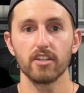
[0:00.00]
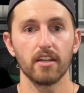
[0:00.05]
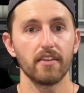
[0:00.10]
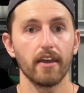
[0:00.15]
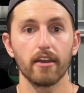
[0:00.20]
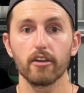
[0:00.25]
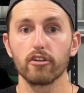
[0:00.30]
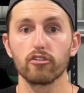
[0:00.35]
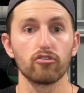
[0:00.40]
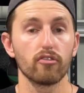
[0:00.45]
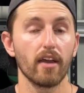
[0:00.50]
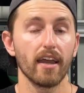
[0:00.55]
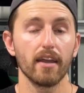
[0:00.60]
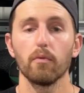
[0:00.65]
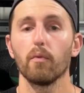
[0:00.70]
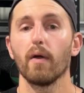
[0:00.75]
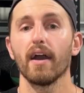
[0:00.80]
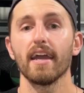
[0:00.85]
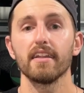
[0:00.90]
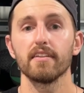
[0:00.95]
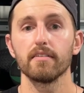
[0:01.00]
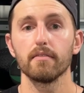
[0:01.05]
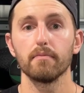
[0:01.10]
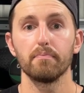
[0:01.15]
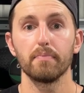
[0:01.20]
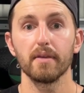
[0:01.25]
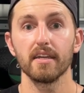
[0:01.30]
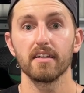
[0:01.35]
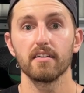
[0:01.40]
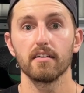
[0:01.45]
and they're a great way to
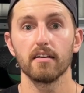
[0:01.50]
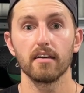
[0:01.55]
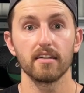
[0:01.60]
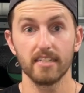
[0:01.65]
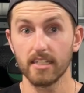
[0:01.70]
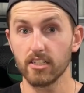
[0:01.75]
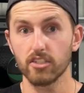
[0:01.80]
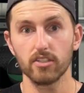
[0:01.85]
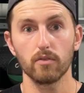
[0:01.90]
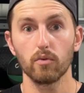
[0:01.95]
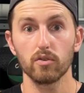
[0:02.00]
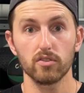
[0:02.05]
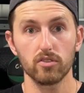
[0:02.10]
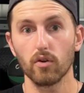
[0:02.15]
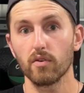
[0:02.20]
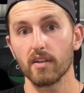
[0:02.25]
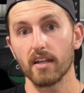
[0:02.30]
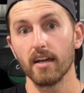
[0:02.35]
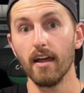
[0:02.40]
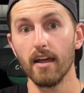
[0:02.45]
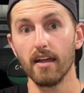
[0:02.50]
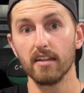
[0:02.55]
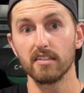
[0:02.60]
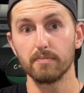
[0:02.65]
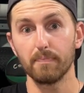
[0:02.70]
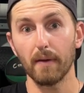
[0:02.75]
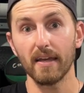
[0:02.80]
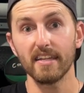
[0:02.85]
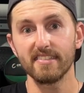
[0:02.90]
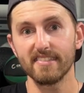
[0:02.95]
be essentially what's called a
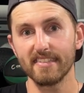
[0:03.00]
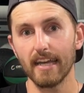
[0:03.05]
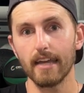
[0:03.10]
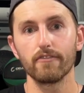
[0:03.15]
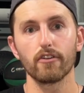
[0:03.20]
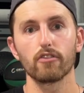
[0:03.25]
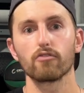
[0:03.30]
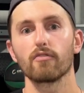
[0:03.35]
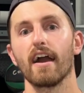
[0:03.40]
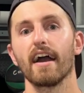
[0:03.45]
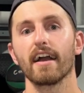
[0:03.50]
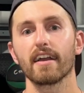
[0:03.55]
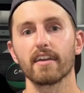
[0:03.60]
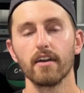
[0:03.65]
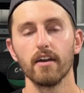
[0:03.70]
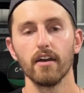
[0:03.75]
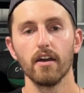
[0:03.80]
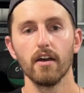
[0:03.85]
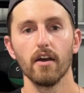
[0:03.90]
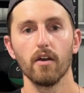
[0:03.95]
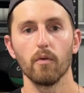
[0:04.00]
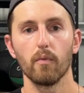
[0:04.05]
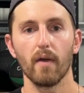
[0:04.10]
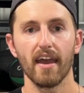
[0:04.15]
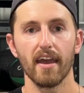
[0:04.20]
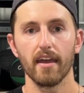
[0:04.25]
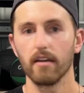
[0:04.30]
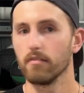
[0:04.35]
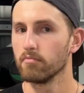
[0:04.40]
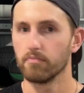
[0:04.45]
space saver rack,
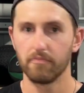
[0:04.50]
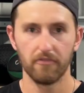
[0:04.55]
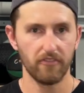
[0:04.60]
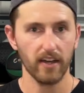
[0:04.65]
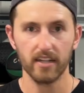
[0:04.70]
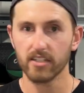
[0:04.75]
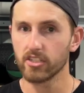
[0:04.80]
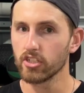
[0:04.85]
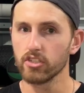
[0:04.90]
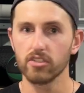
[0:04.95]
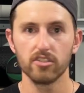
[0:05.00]
where it functions